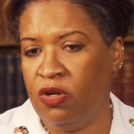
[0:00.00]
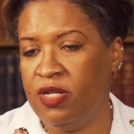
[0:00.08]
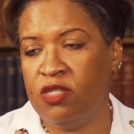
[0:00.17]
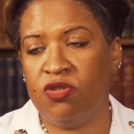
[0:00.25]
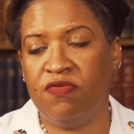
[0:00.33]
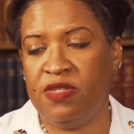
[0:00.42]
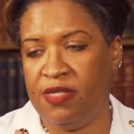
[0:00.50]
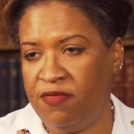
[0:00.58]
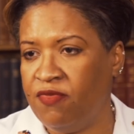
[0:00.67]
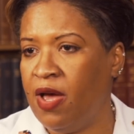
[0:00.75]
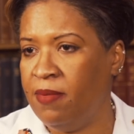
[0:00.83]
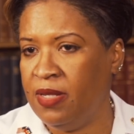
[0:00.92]
only to visit
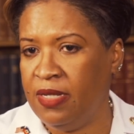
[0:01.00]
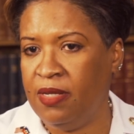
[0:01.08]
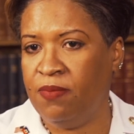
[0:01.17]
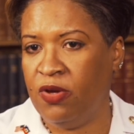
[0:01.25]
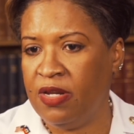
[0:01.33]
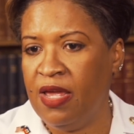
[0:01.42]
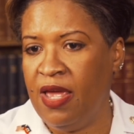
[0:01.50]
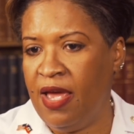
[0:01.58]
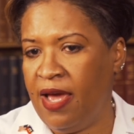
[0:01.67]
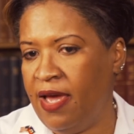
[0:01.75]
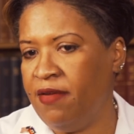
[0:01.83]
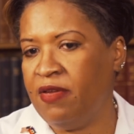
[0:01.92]
family, but
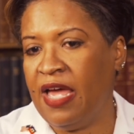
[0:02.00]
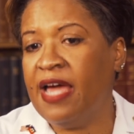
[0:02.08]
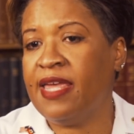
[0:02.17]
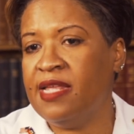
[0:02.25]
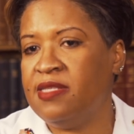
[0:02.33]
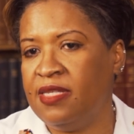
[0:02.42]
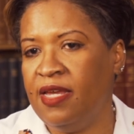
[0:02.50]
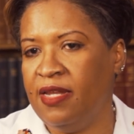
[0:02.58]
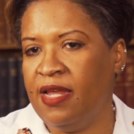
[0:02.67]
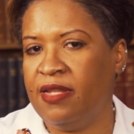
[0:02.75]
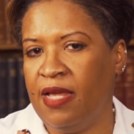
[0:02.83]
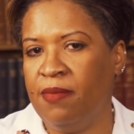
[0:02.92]
I can say
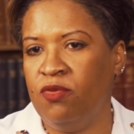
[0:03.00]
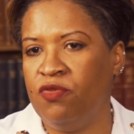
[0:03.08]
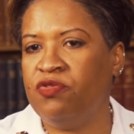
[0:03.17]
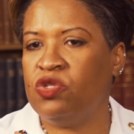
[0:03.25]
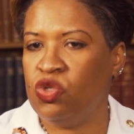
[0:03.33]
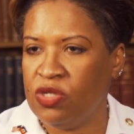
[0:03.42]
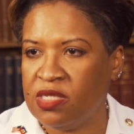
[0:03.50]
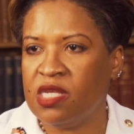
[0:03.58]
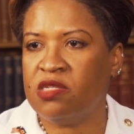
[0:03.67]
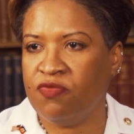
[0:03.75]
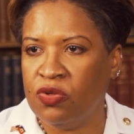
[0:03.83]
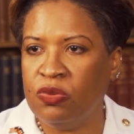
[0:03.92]
that I'm a
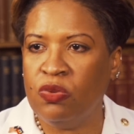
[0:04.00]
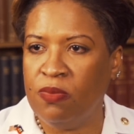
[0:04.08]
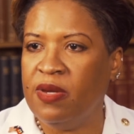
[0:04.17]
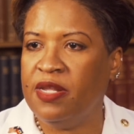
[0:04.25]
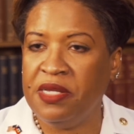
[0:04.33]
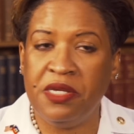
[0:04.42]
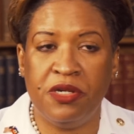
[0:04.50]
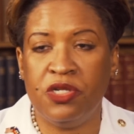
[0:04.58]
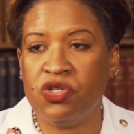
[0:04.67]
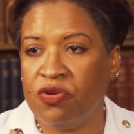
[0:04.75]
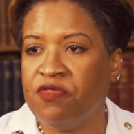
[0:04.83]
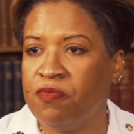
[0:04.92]
successful woman here
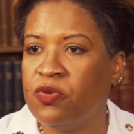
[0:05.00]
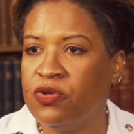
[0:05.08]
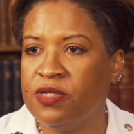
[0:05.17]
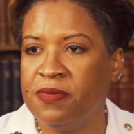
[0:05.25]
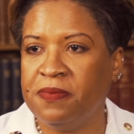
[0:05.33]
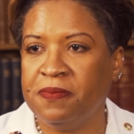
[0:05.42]
in Shreveport.